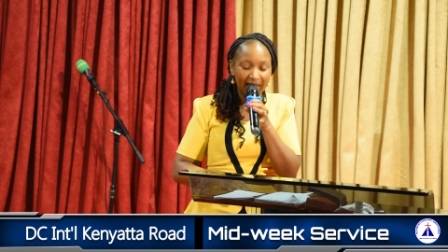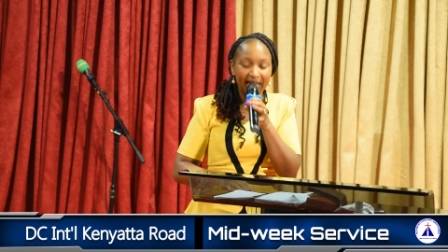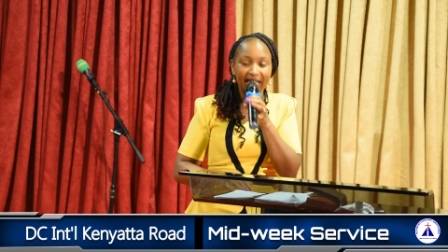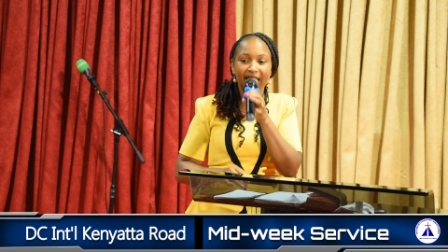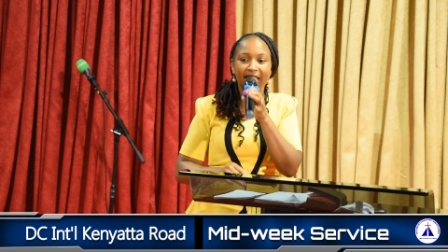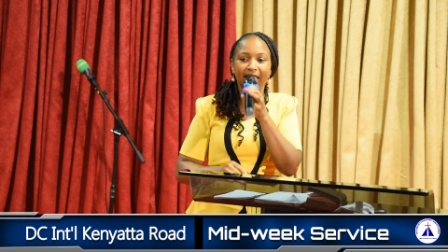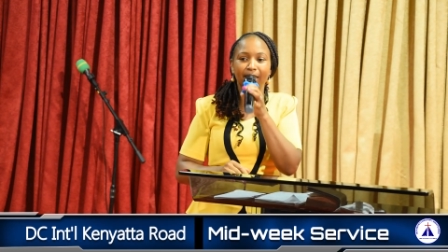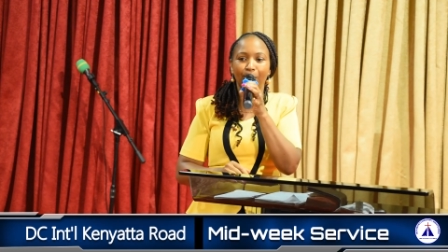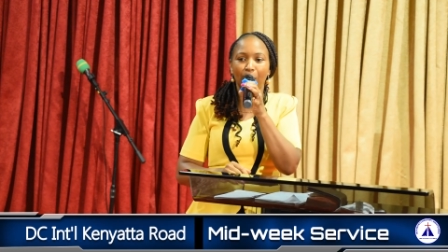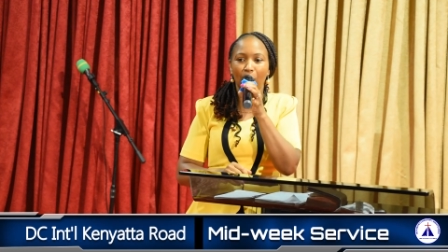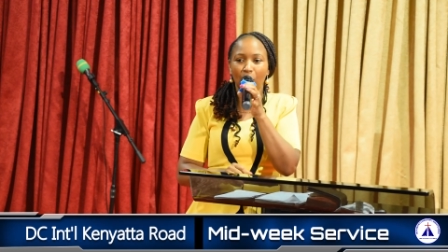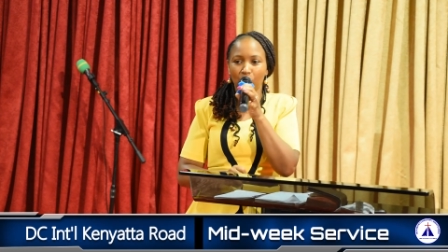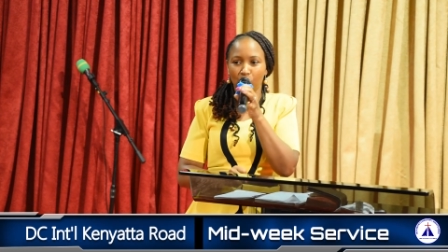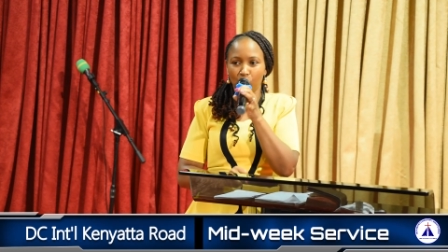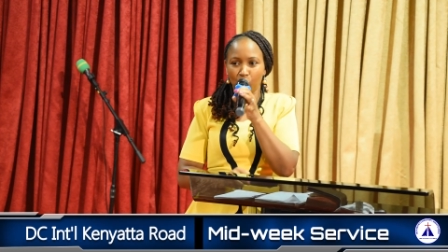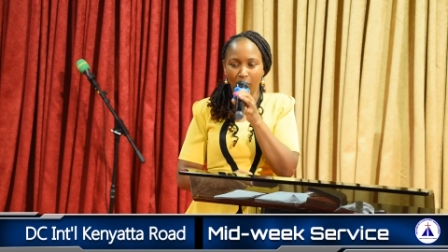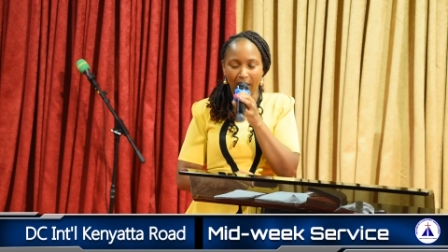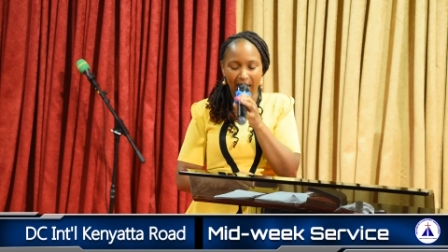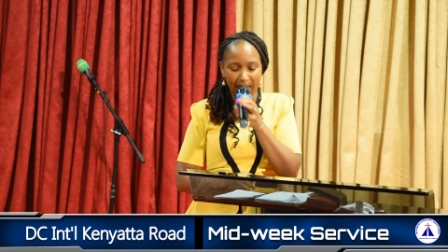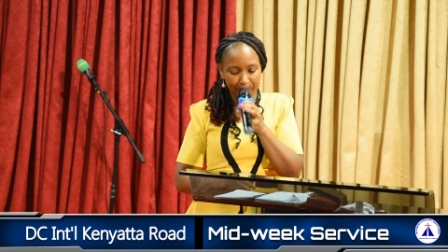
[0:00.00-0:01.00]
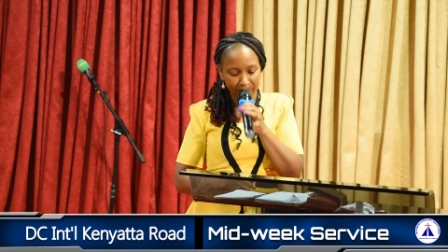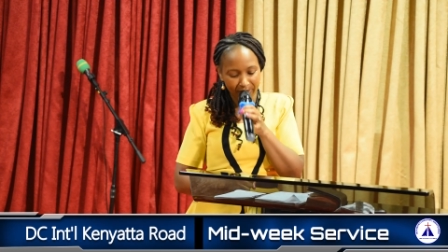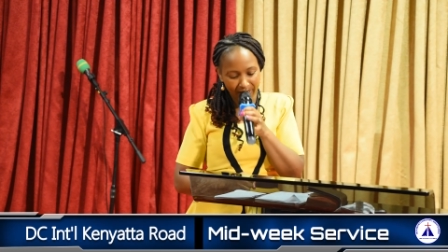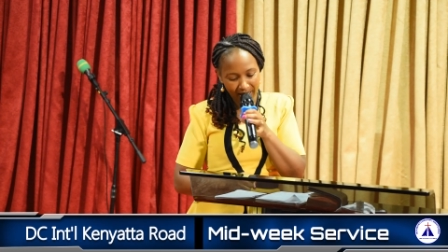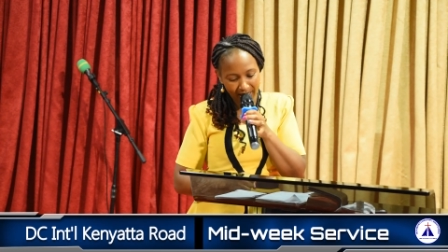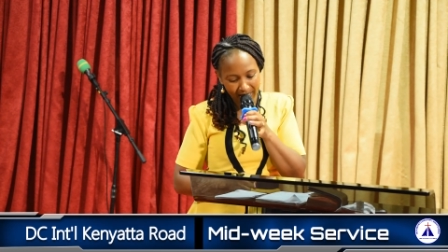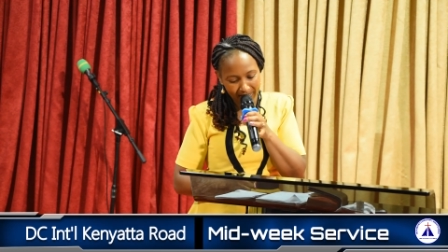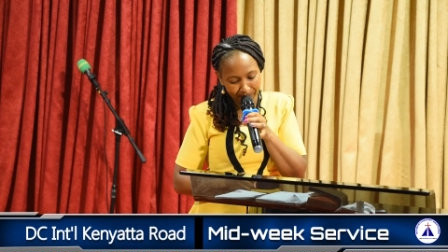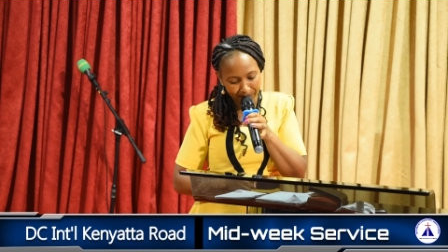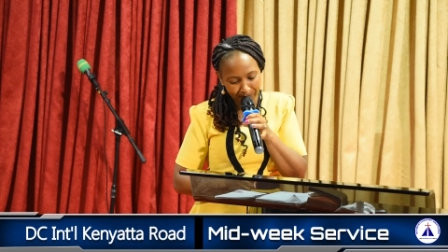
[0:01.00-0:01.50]
and spoke to
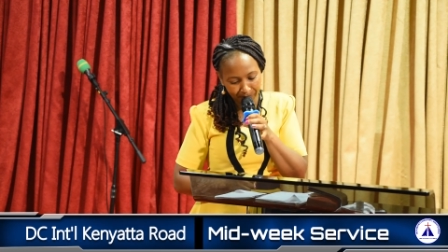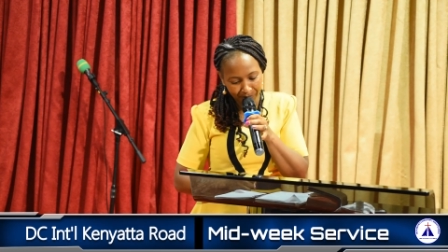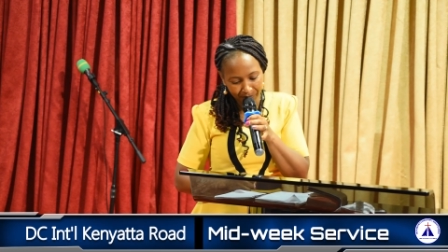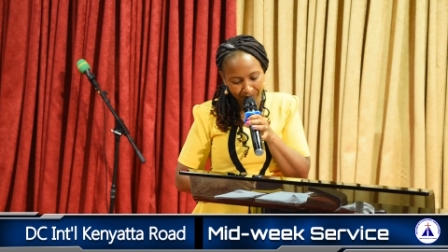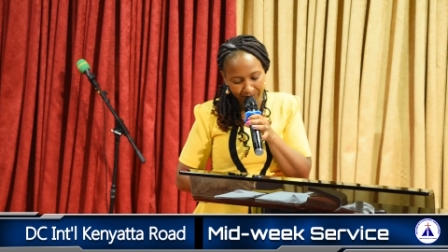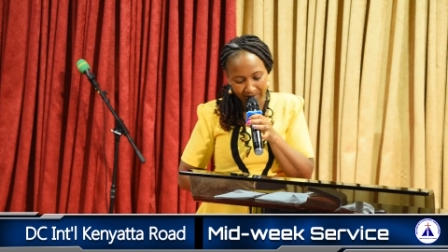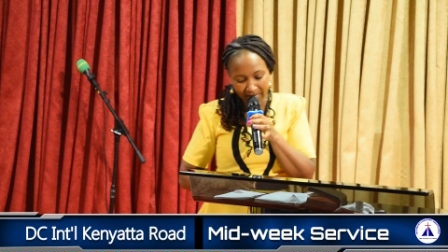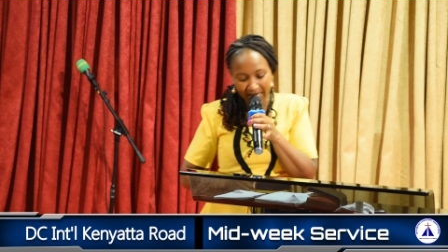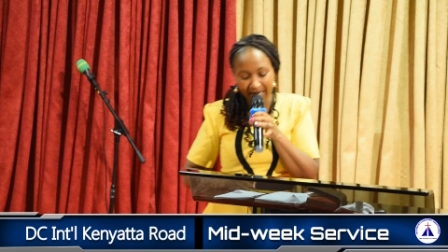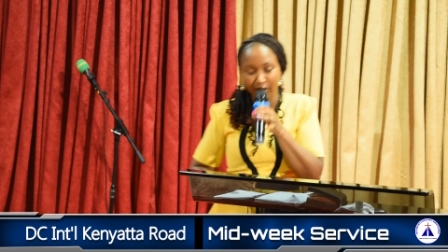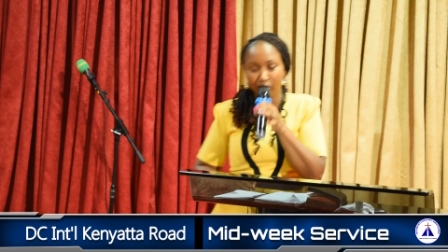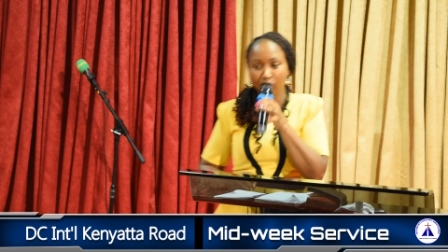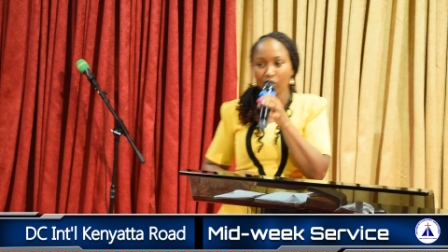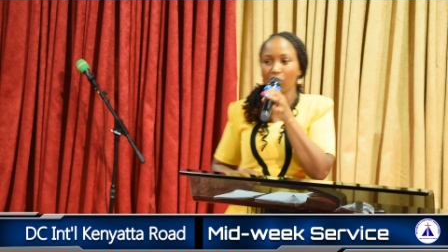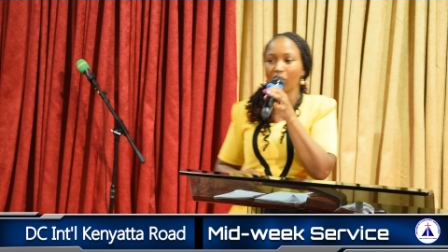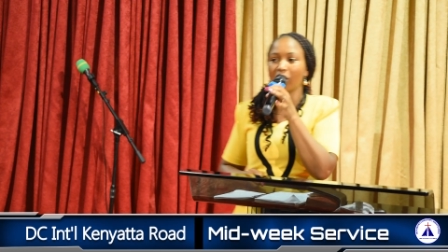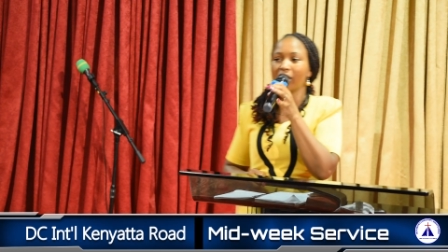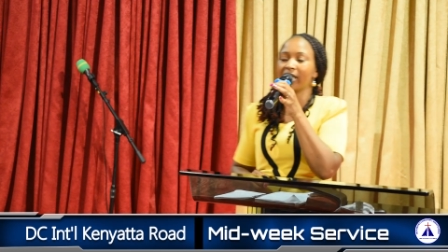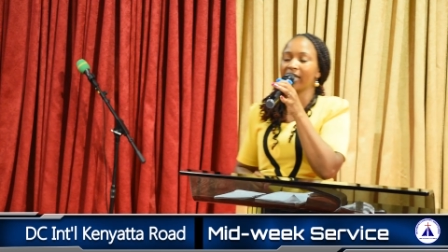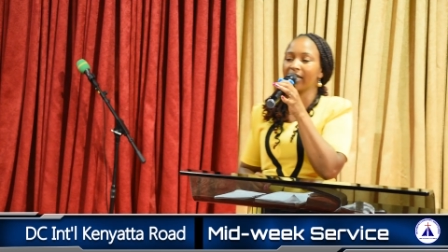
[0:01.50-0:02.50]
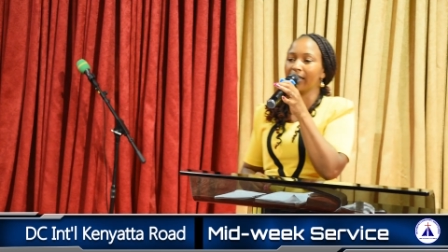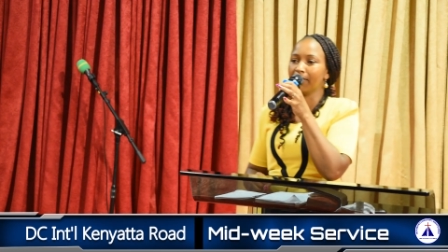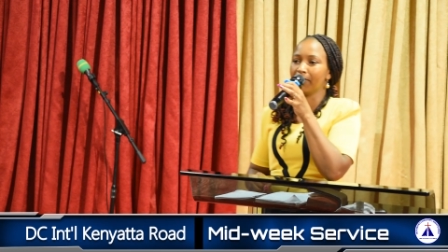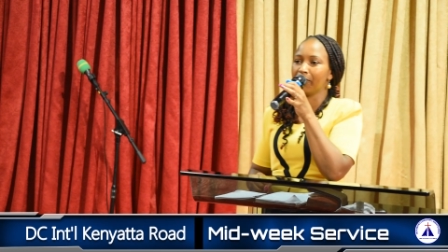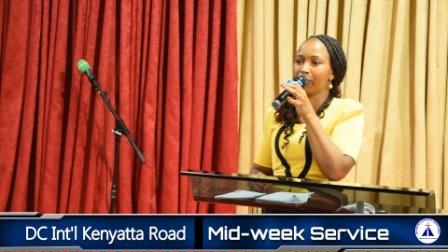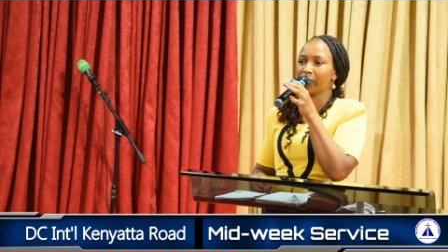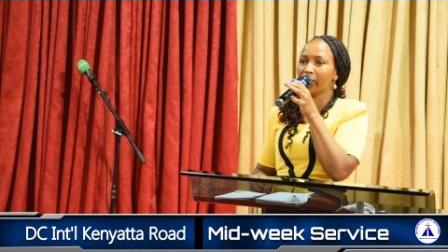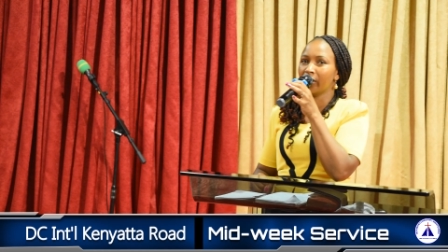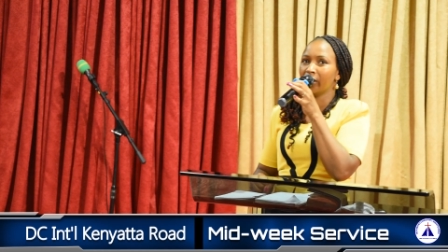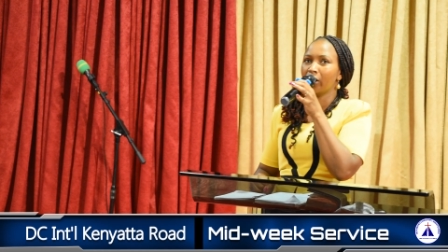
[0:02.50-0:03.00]
Abraham and told
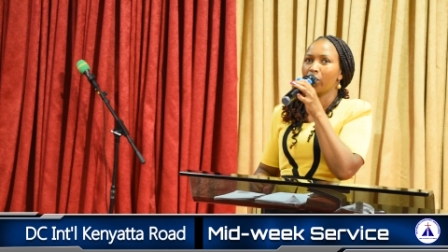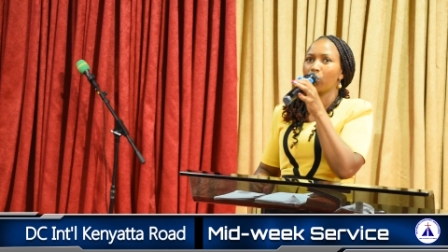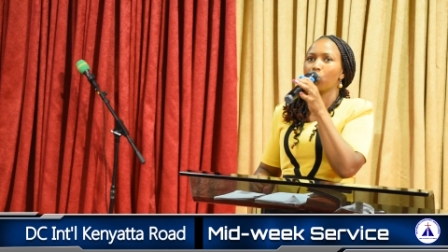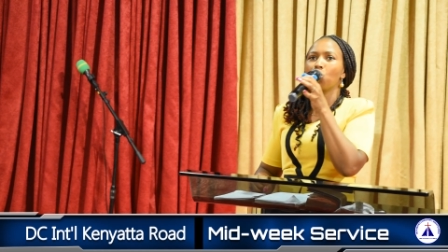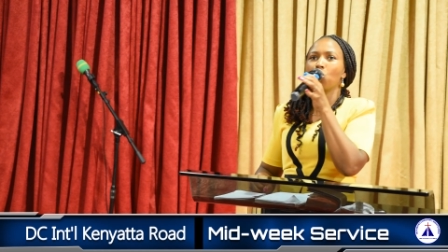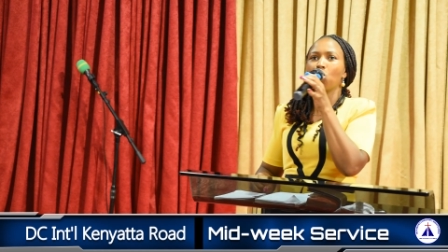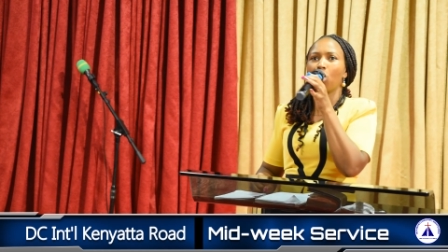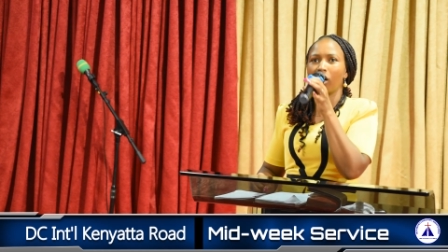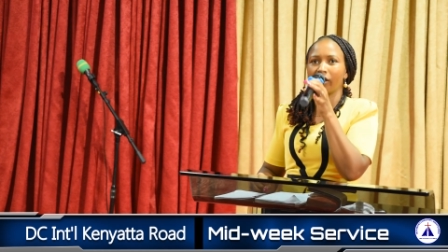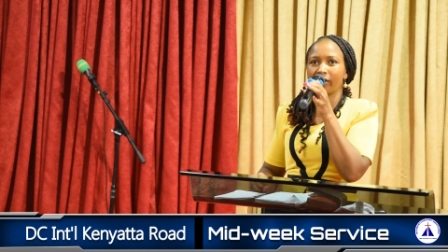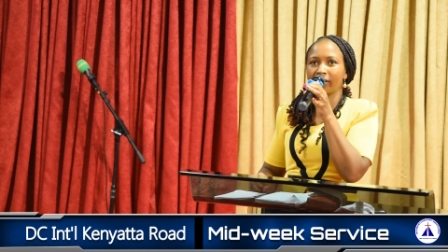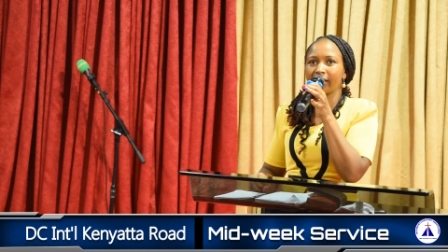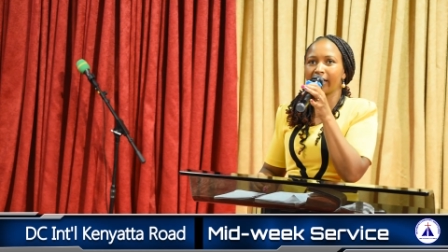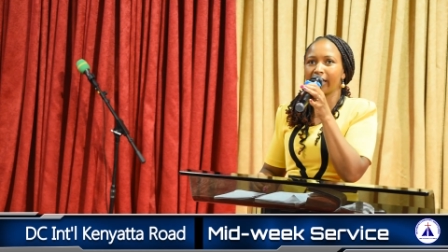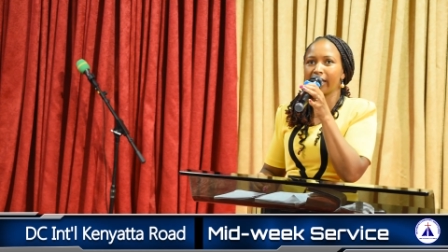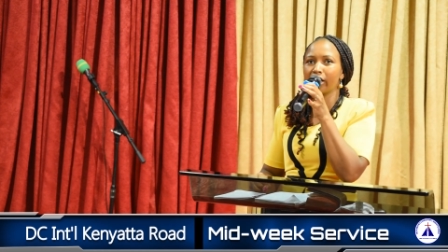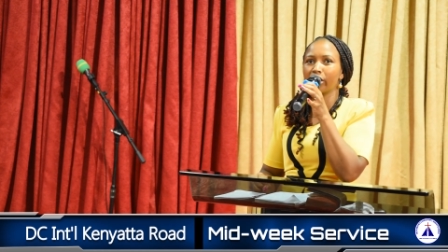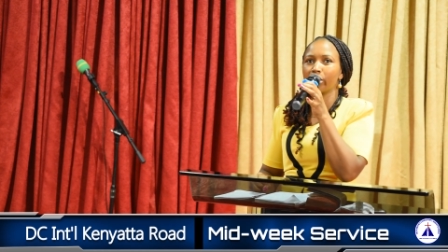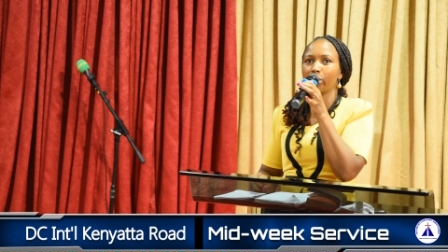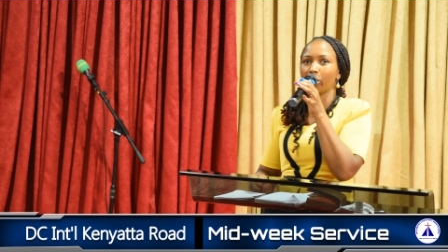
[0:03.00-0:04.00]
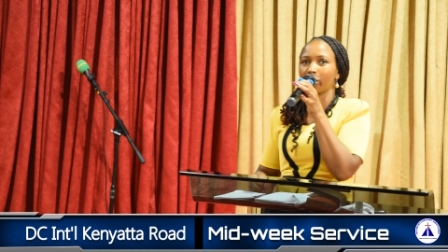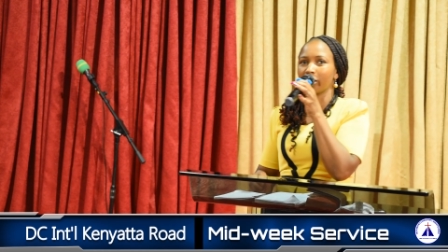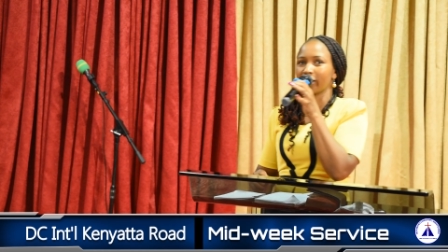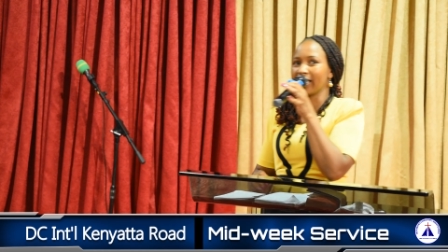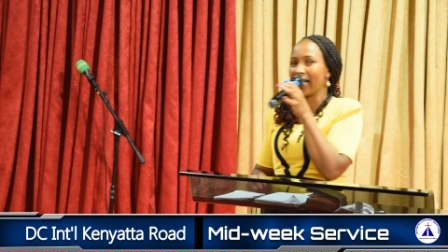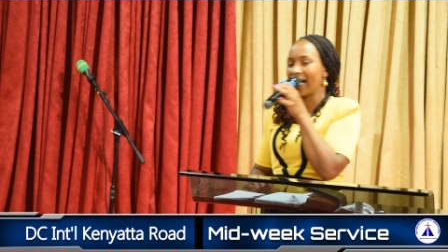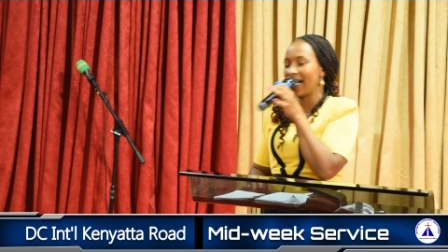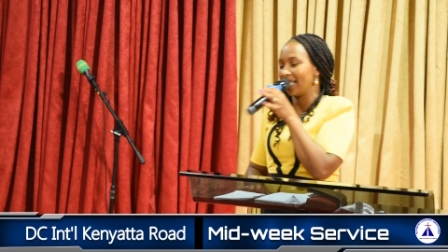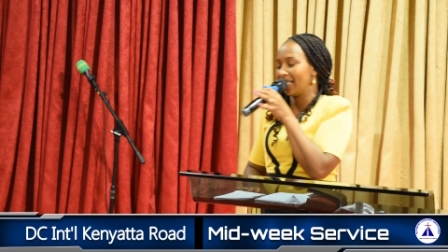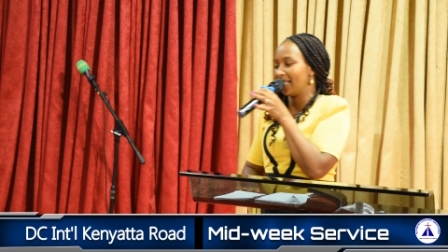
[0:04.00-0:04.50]
him, Do not kill your
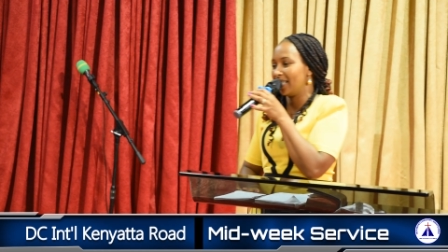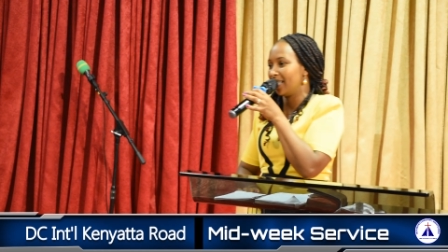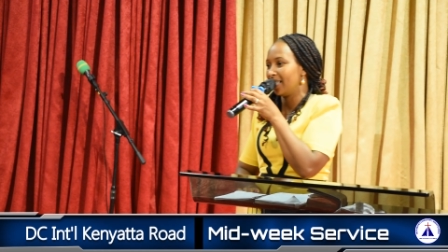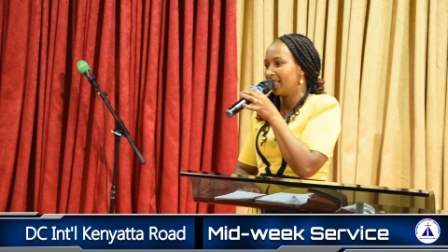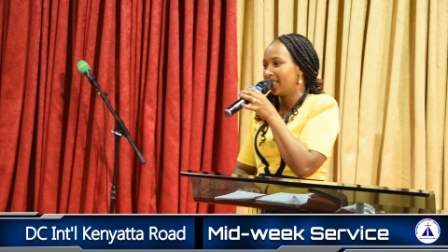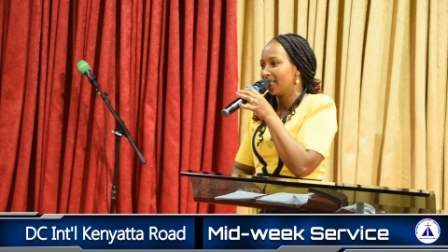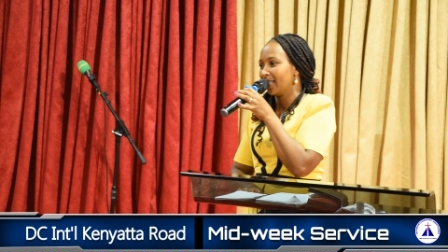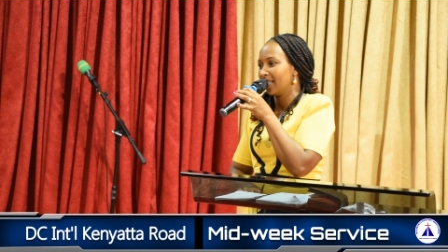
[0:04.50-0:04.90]
son.